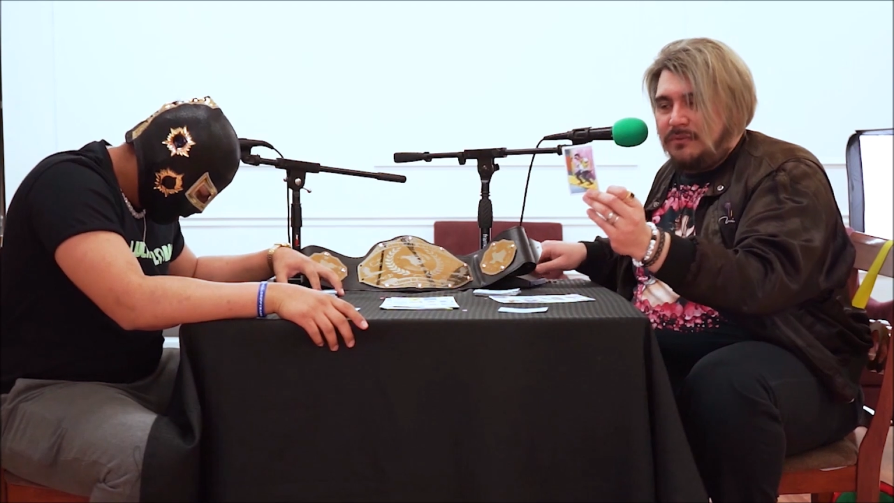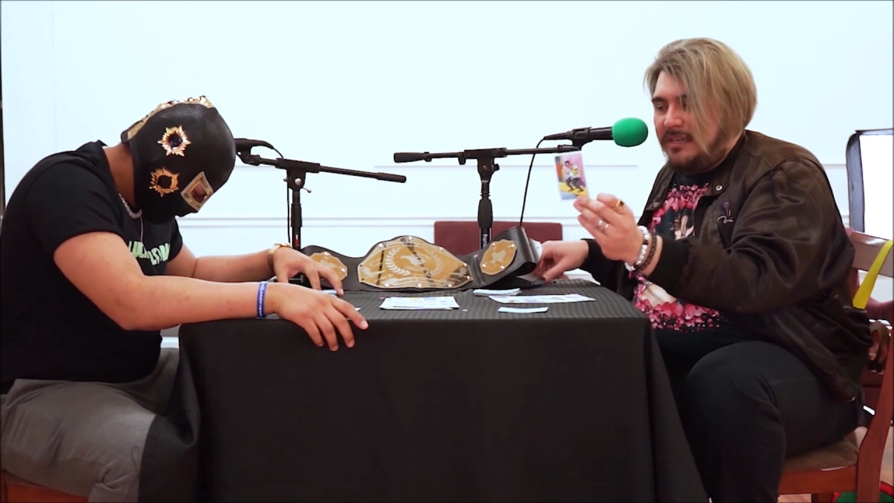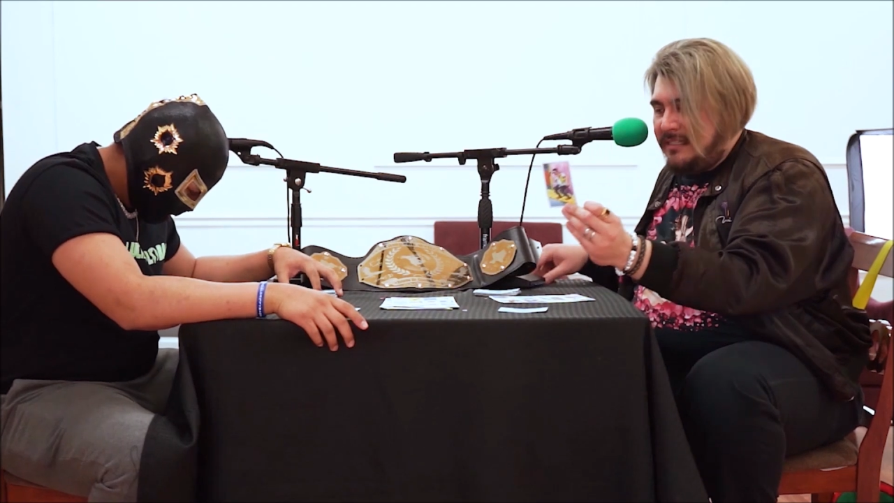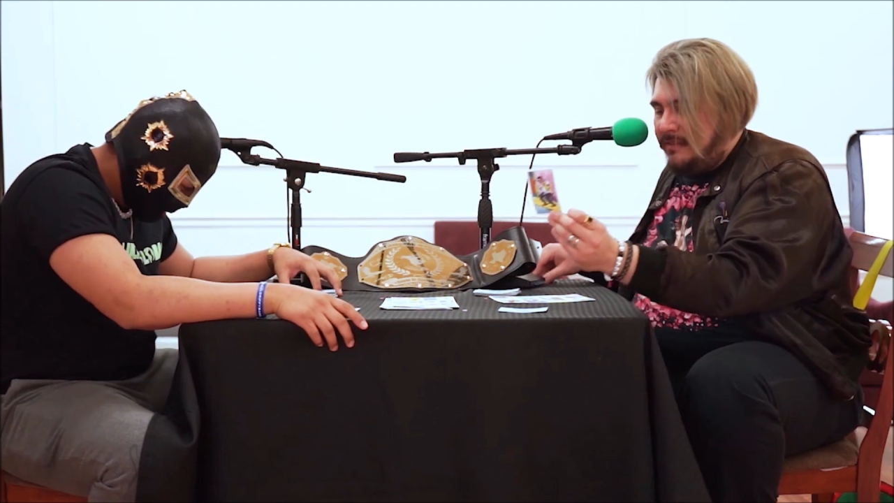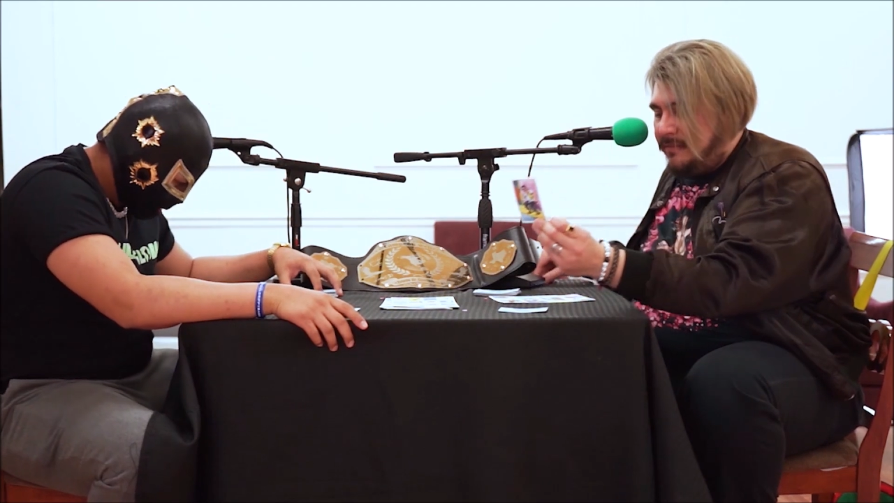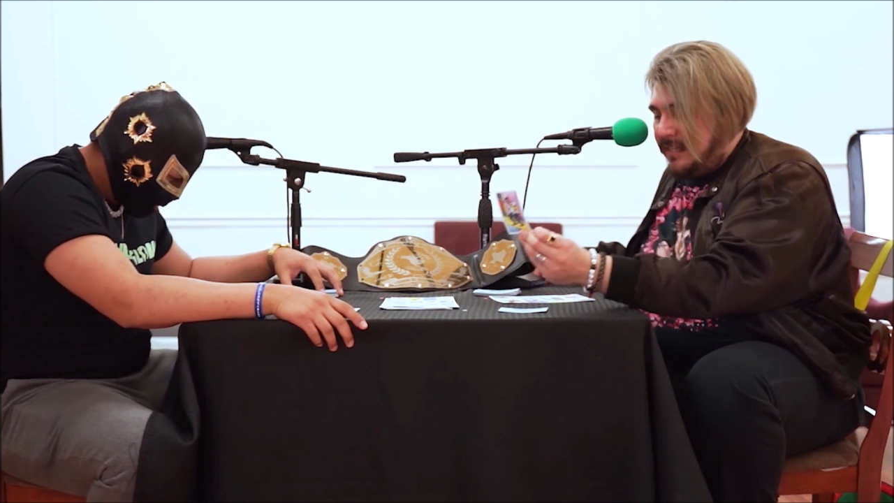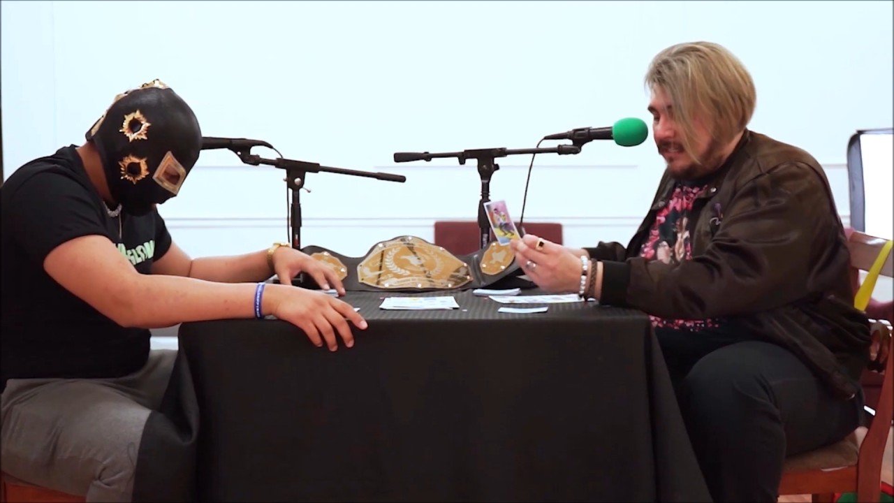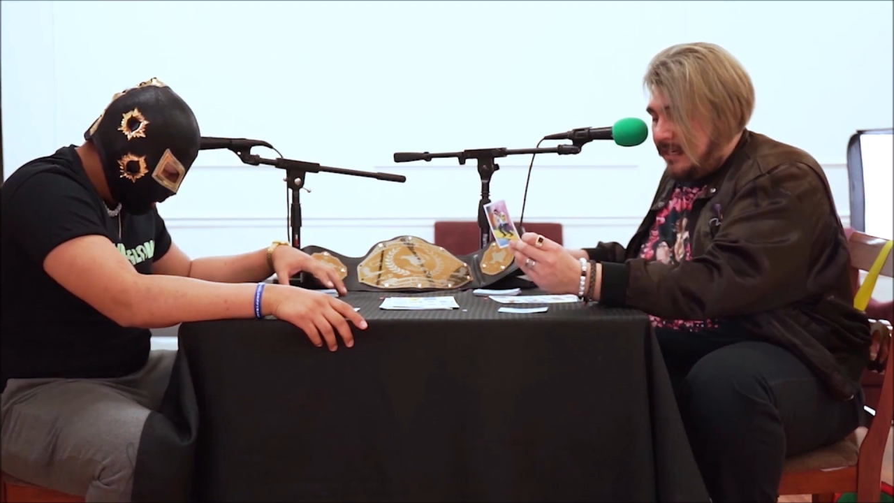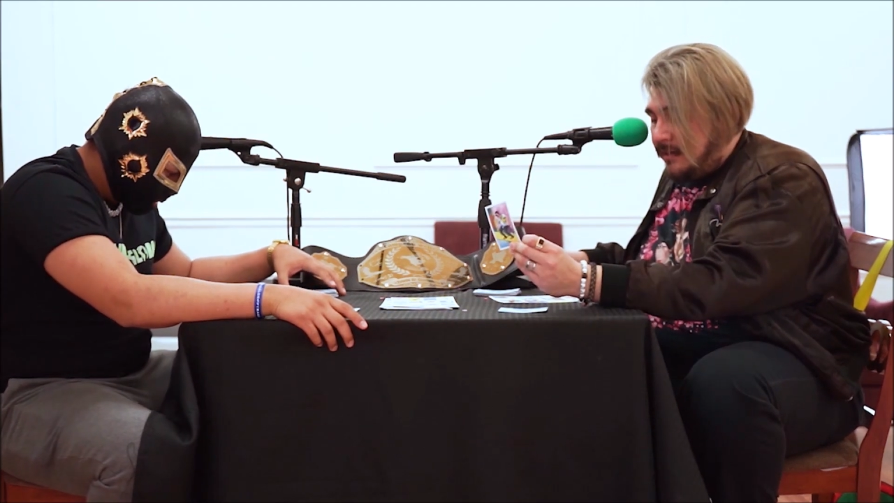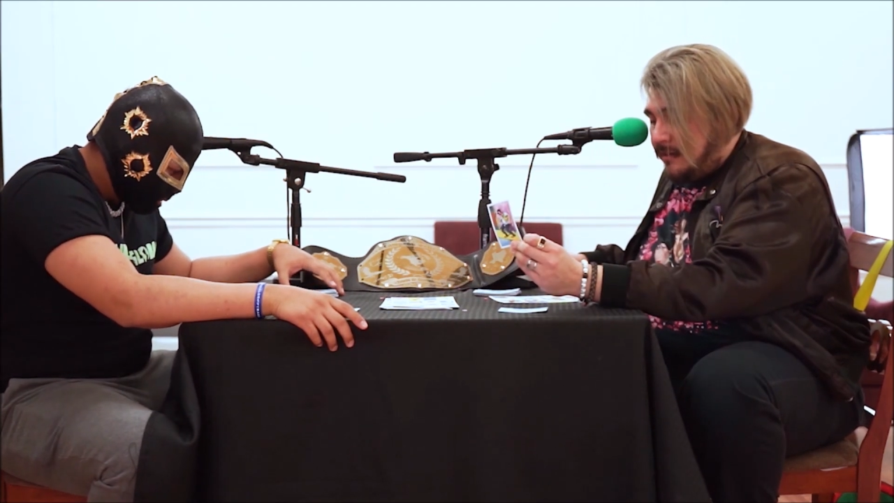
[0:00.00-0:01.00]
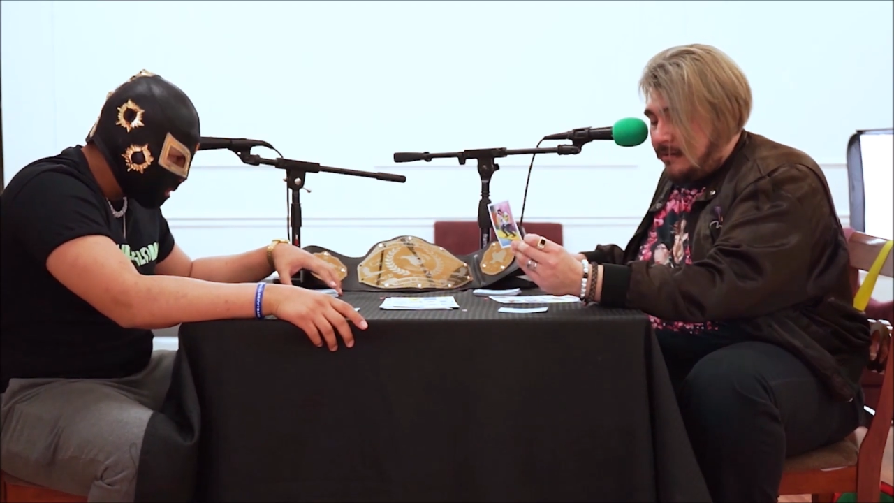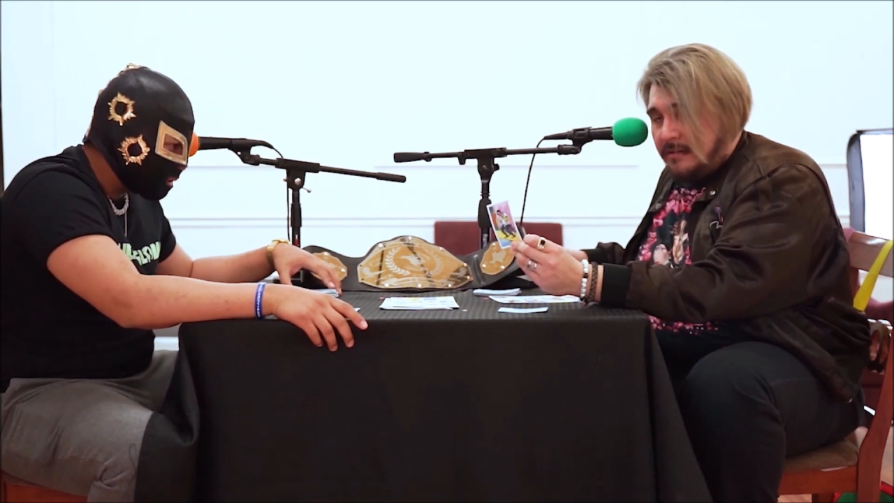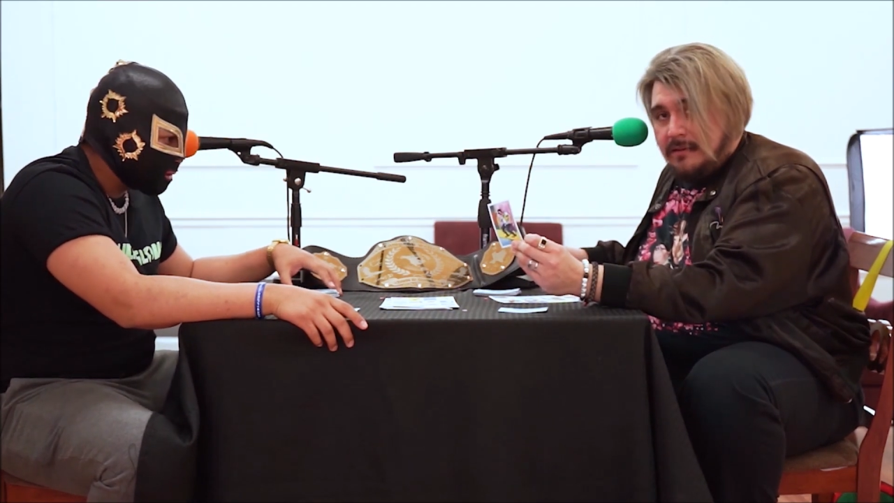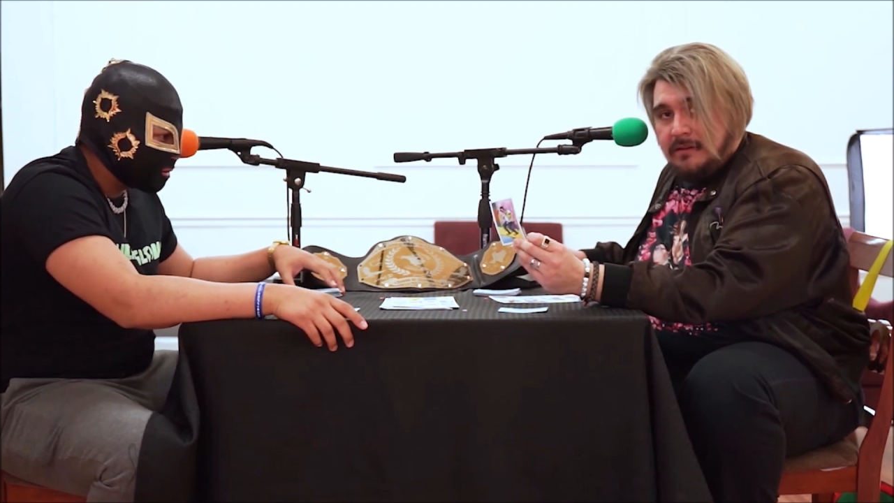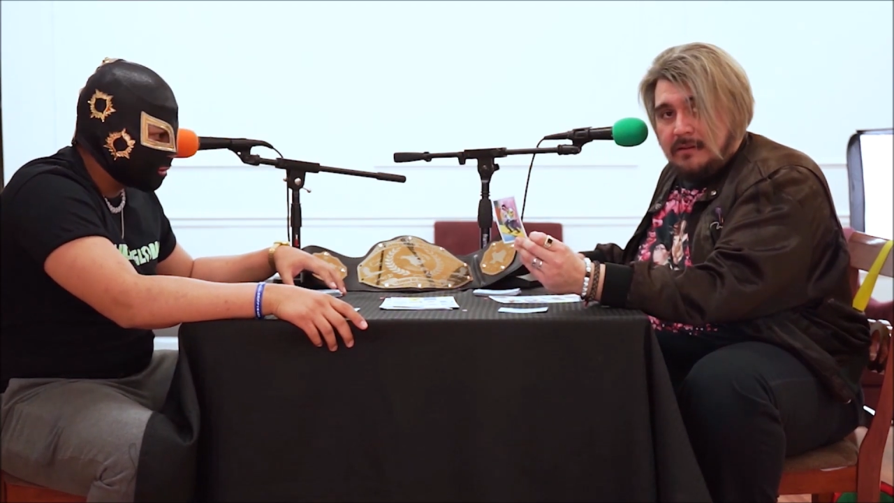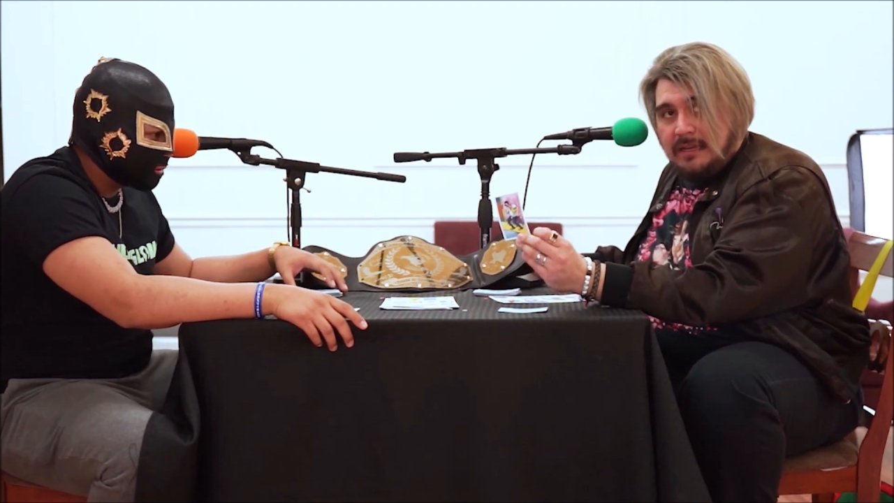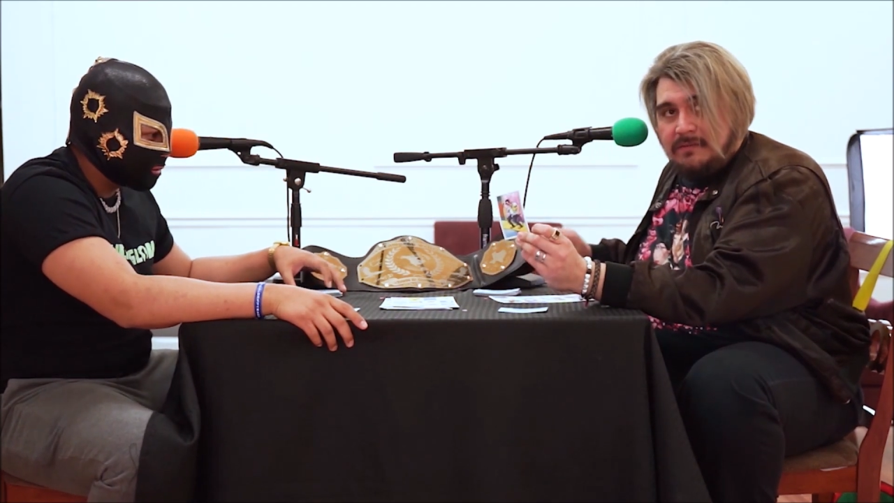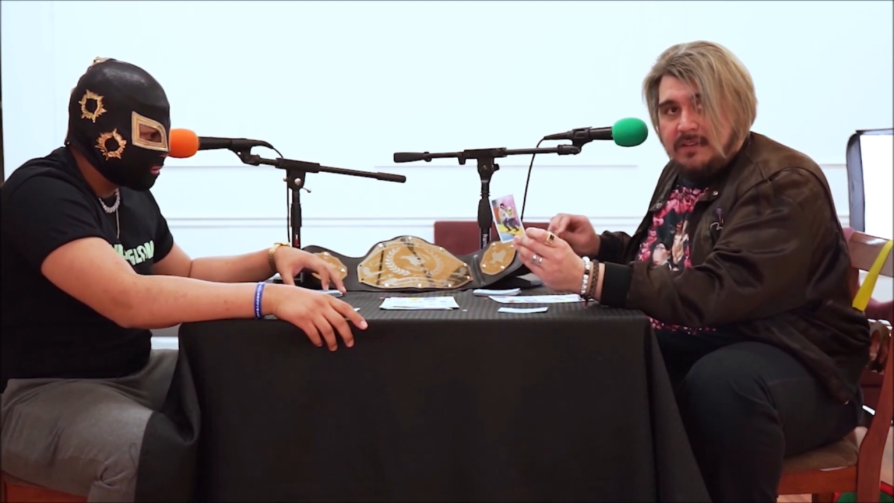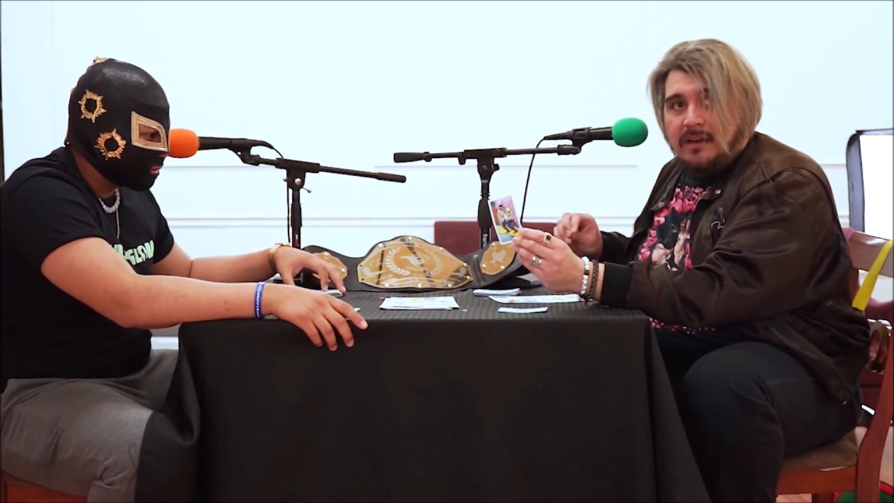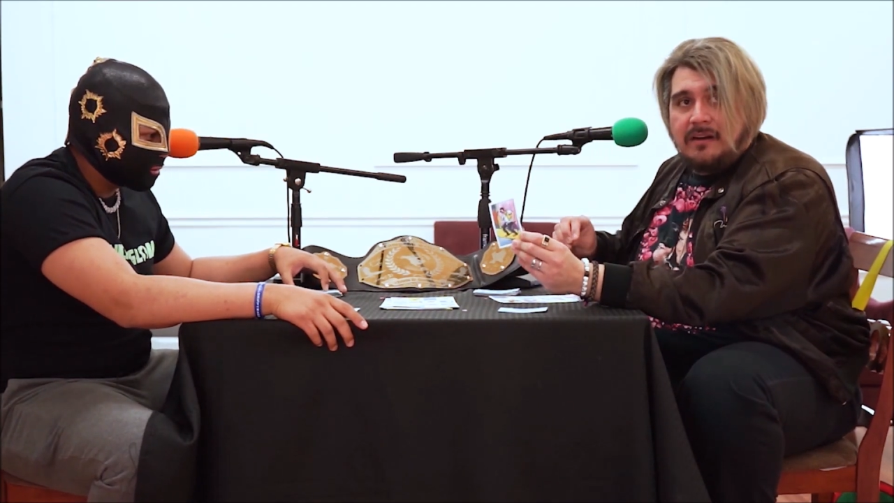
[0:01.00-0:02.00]
What is a VJ? El
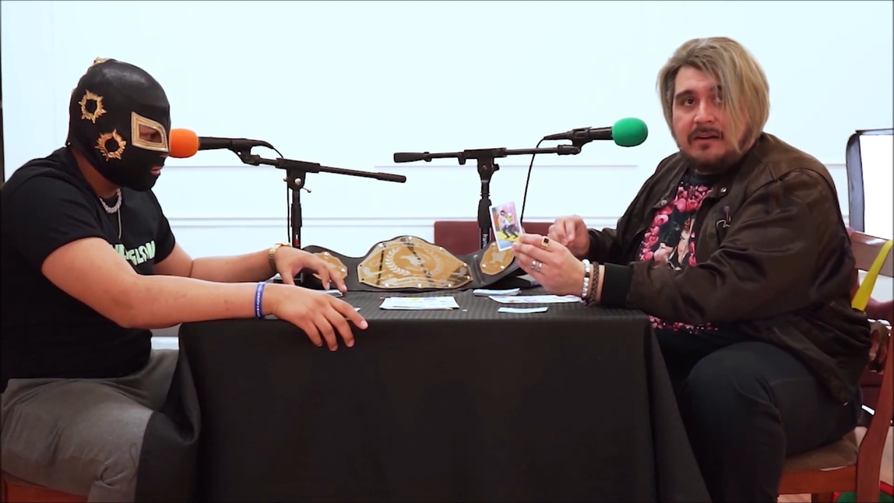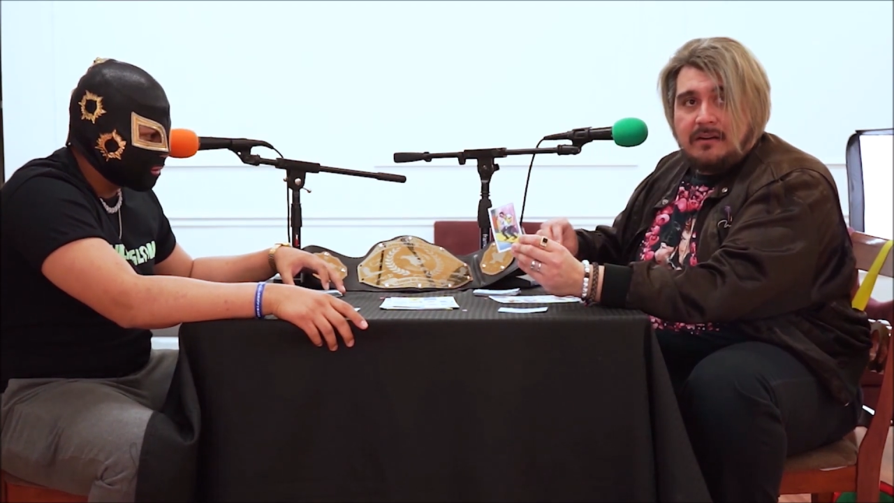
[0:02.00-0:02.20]
VR.